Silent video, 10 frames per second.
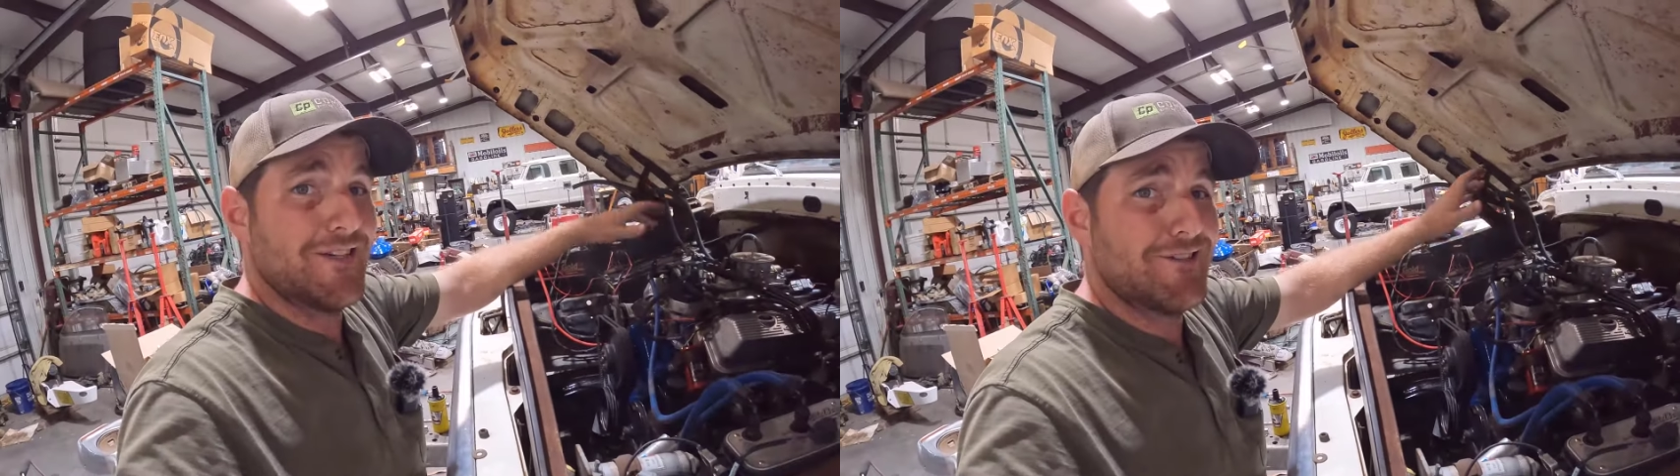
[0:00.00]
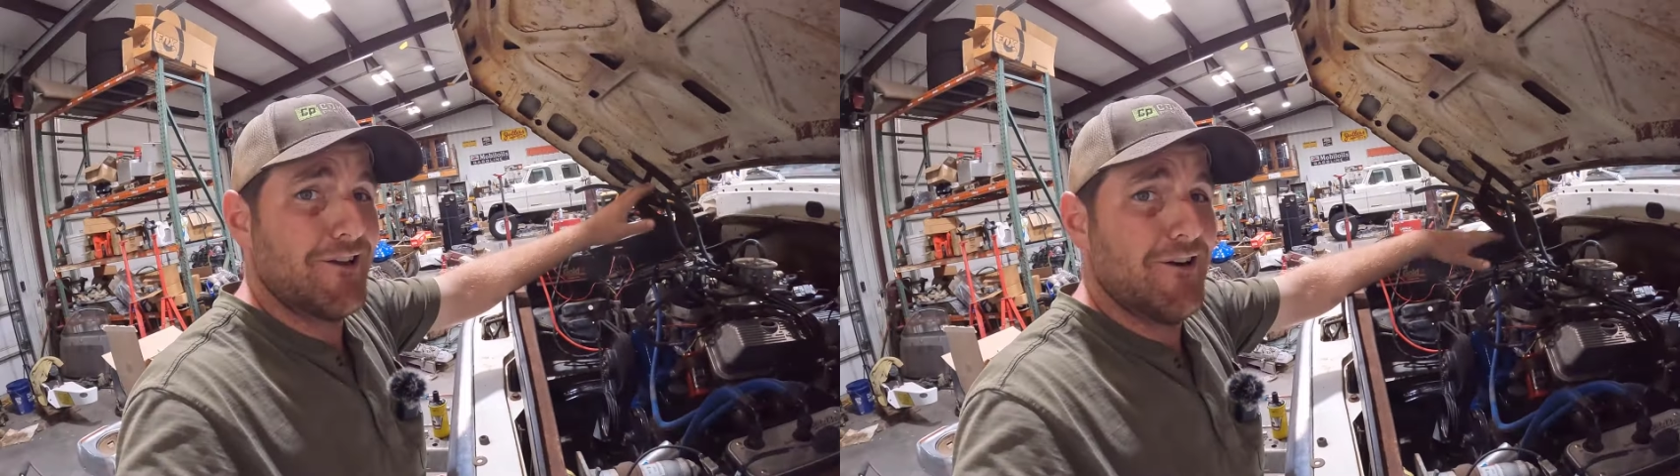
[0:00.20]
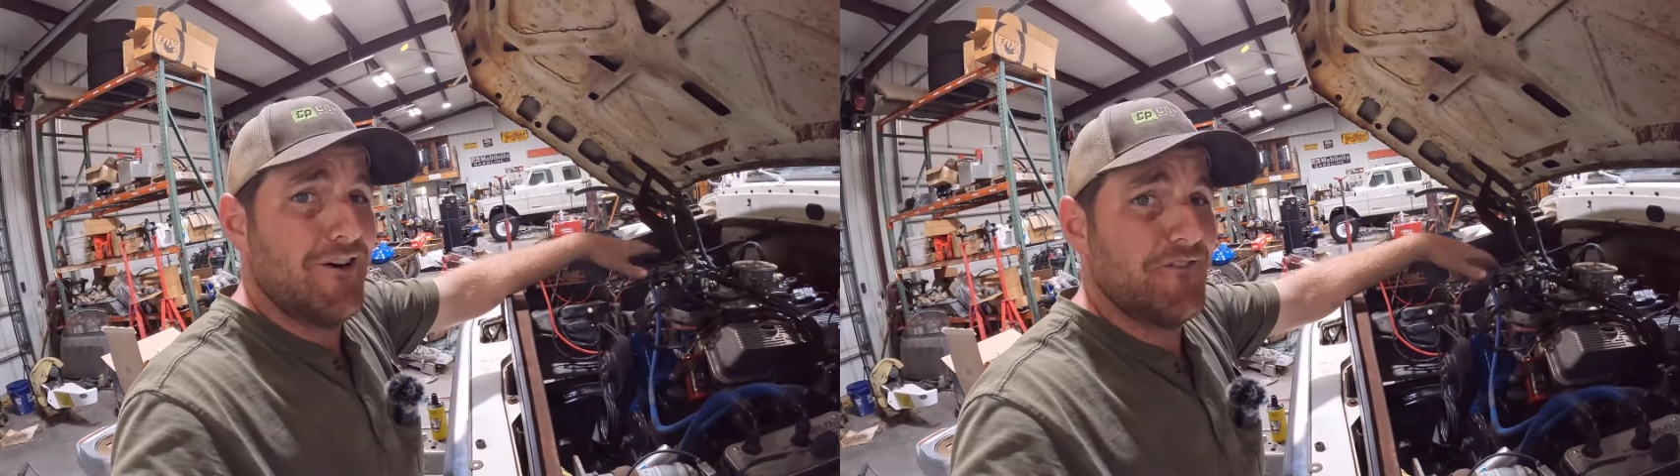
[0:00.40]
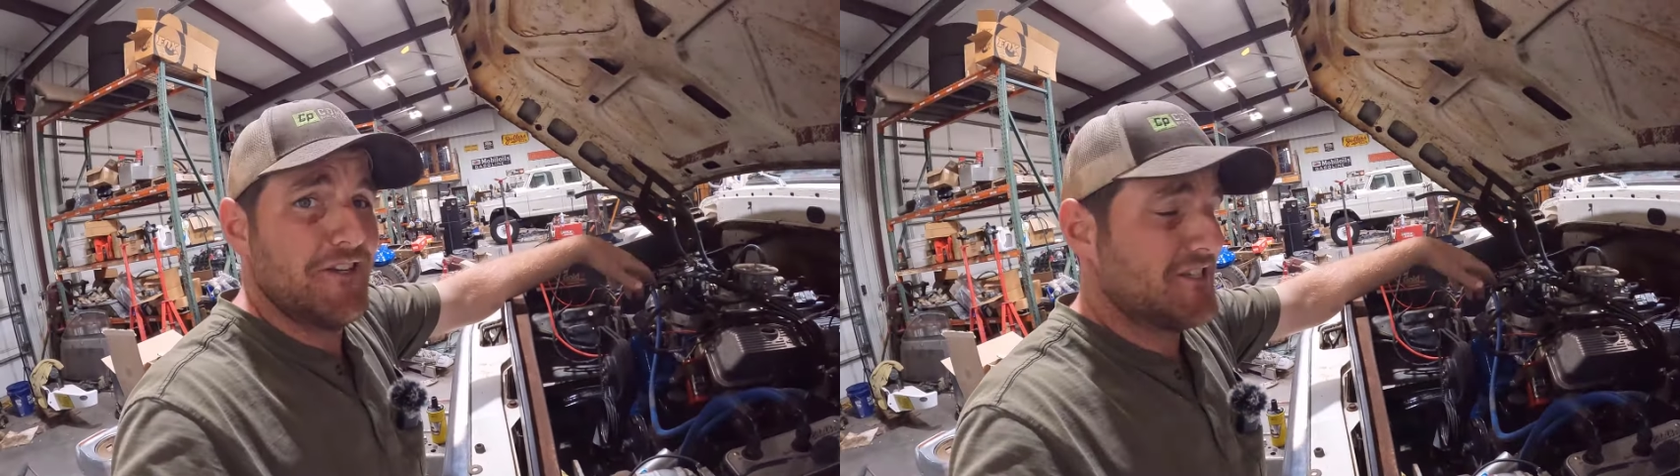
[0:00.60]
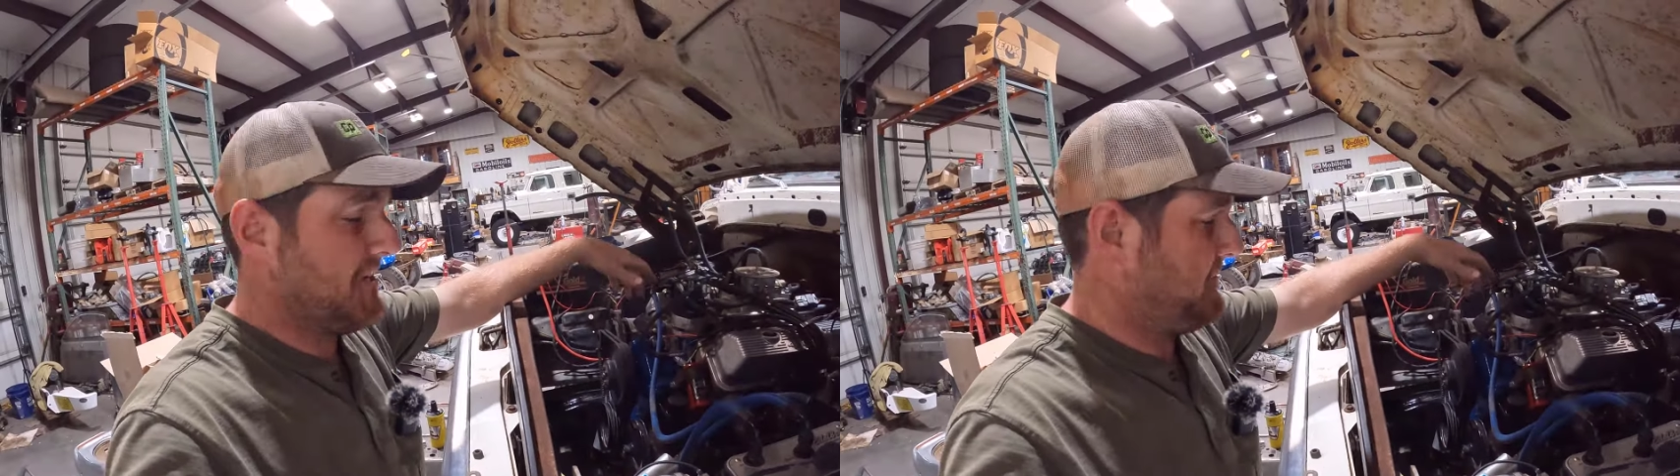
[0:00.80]
this thing off
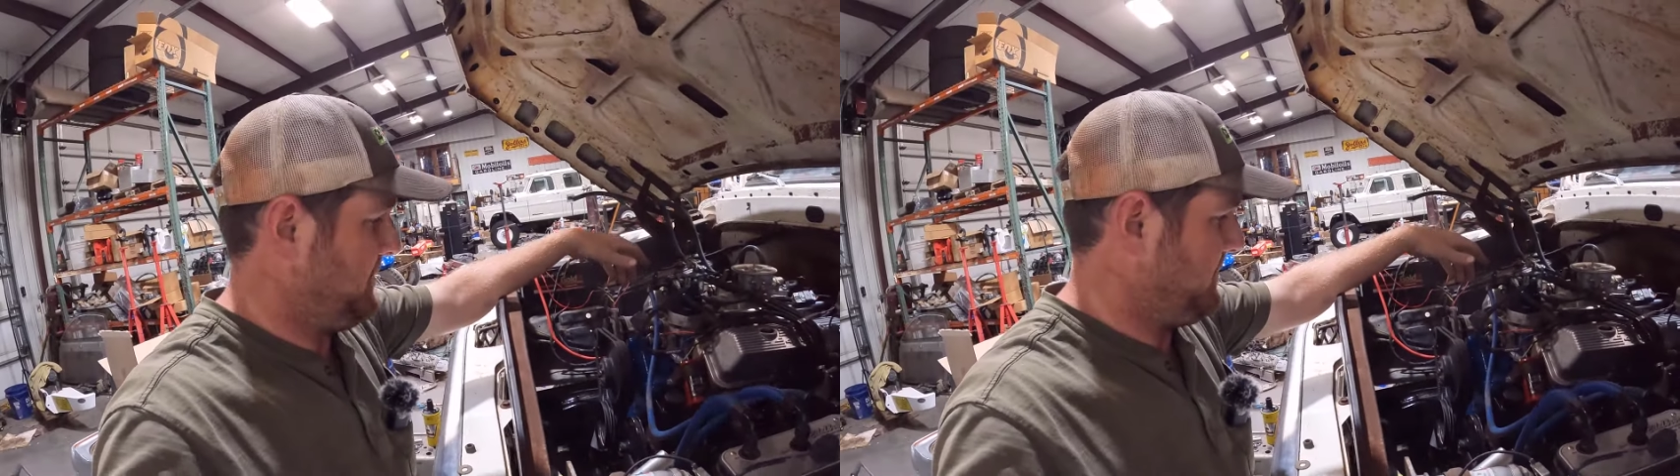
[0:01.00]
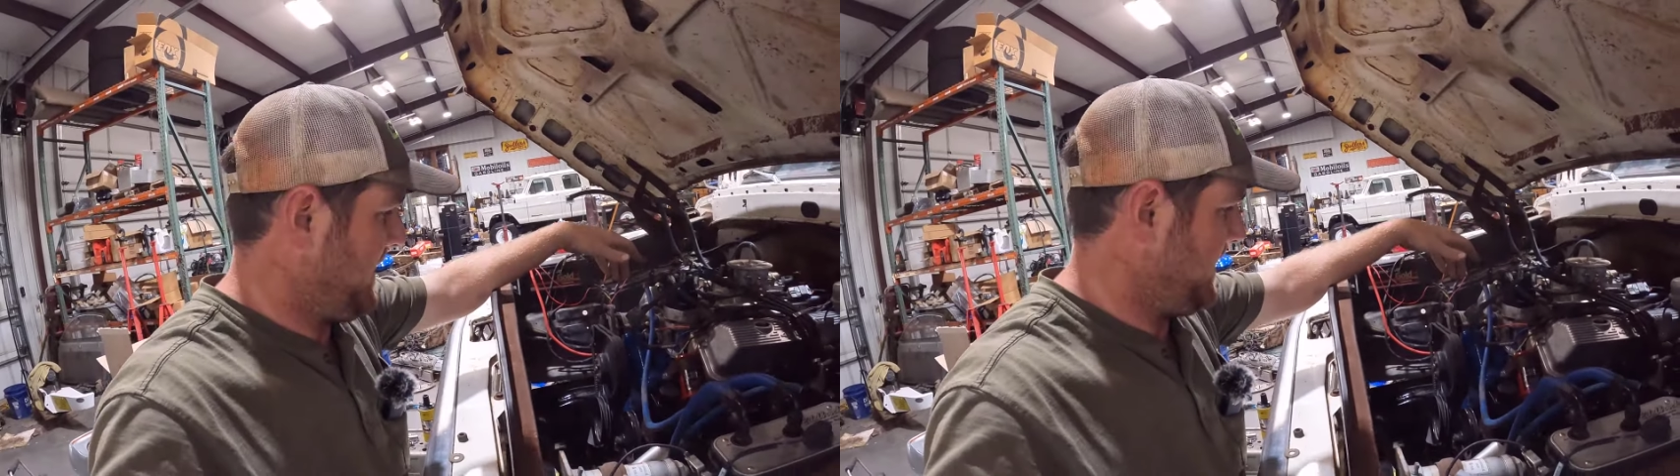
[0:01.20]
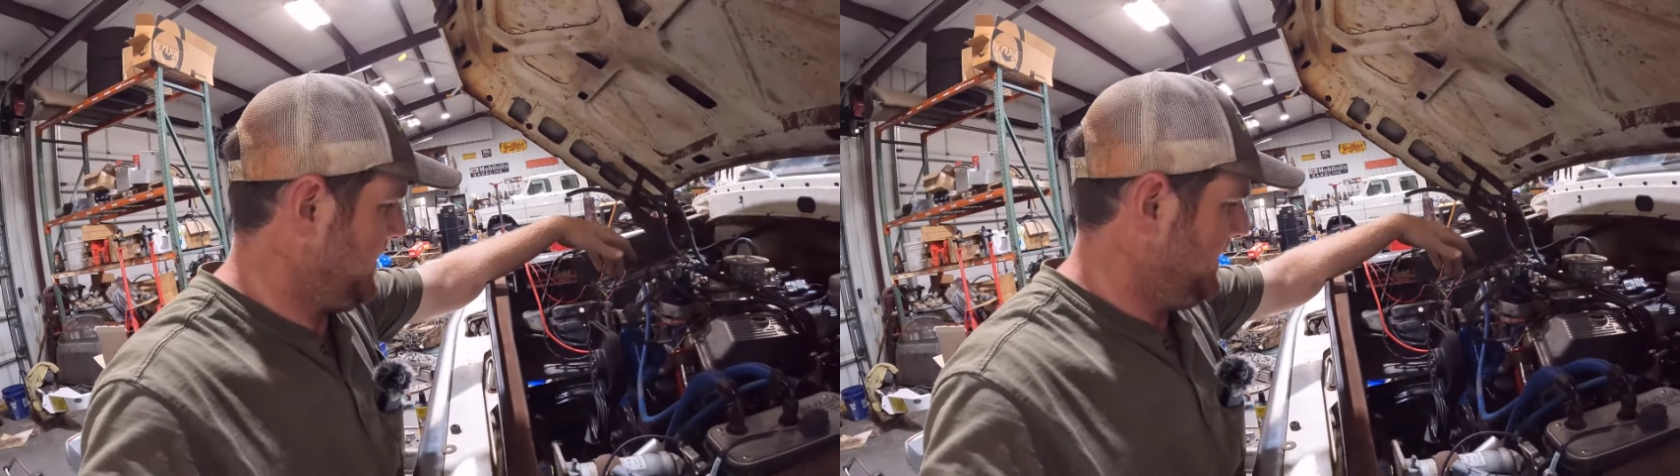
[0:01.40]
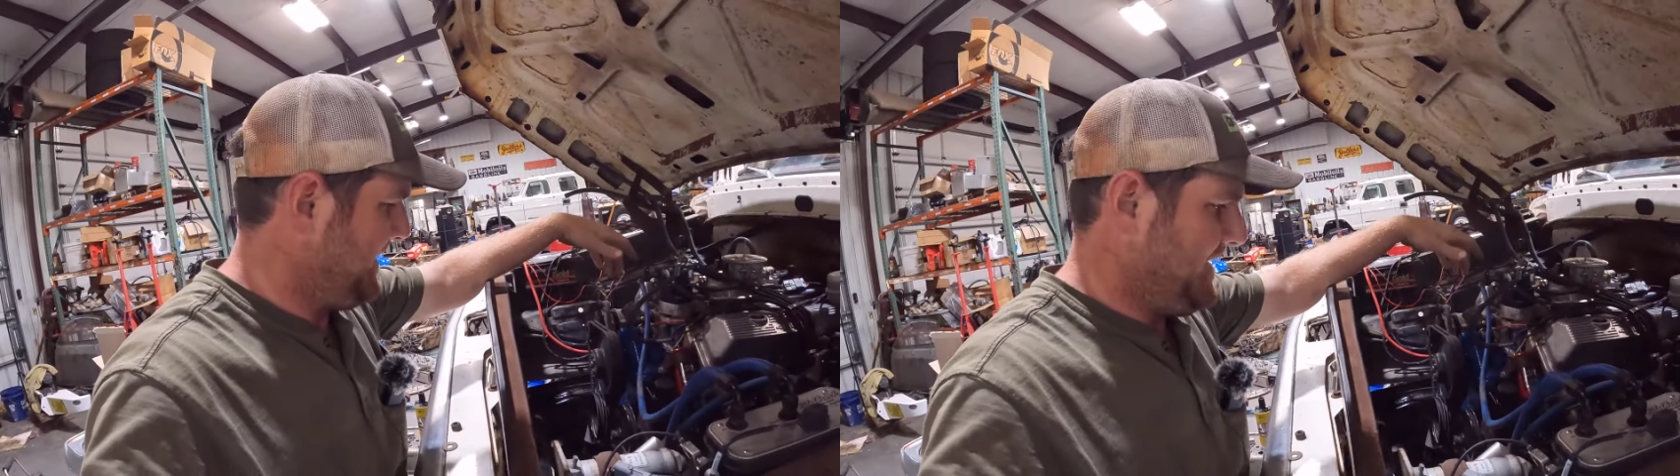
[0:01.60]
and see if it'll fire,